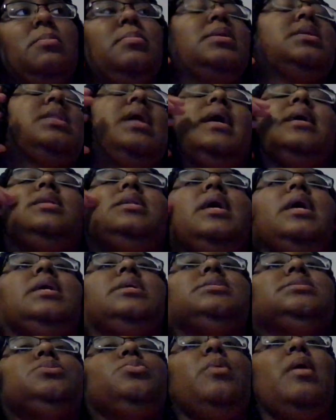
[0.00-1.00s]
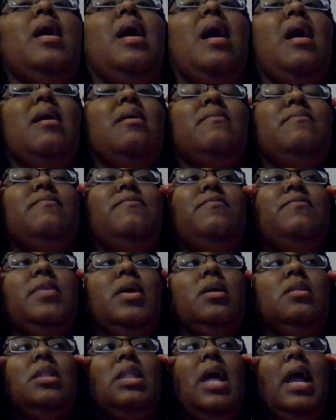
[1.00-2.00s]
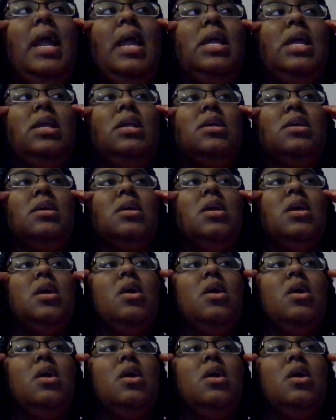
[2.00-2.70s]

been like days where I felt like